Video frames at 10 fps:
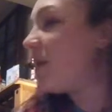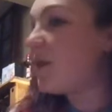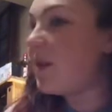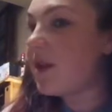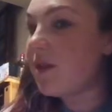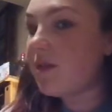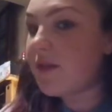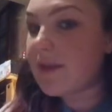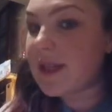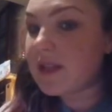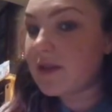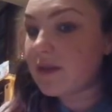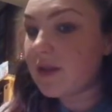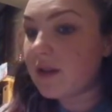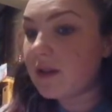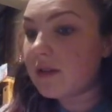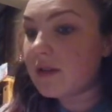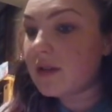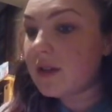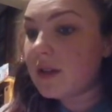on my own for a bit too long,
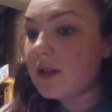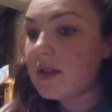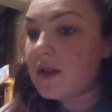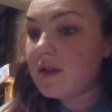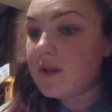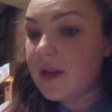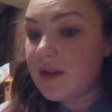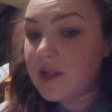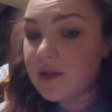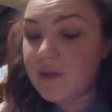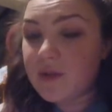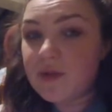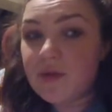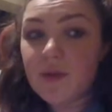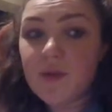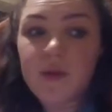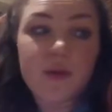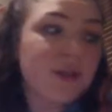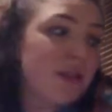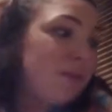so now I just want to talk
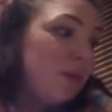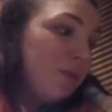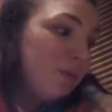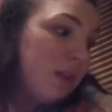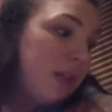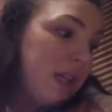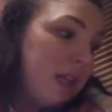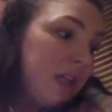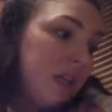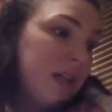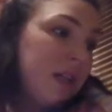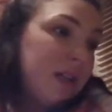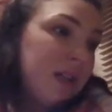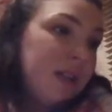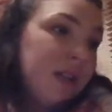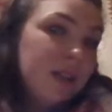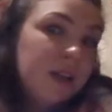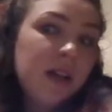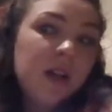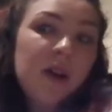because I'm lonely.
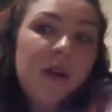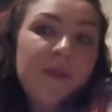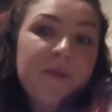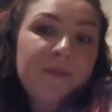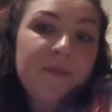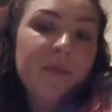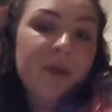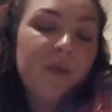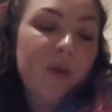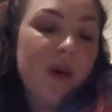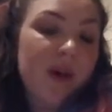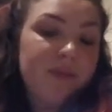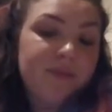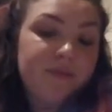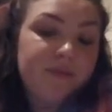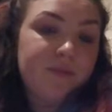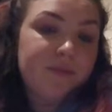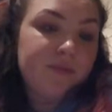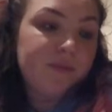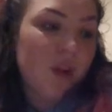But
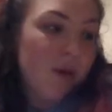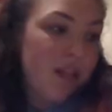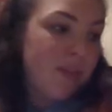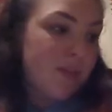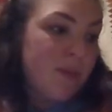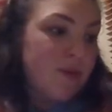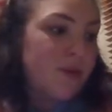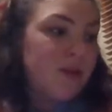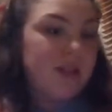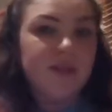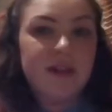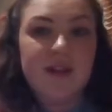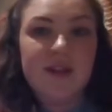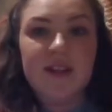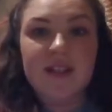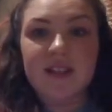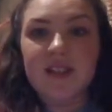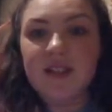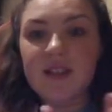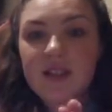no, I need to be productive now actually,
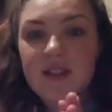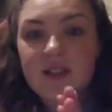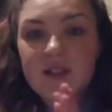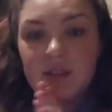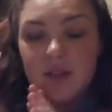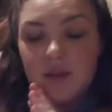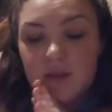so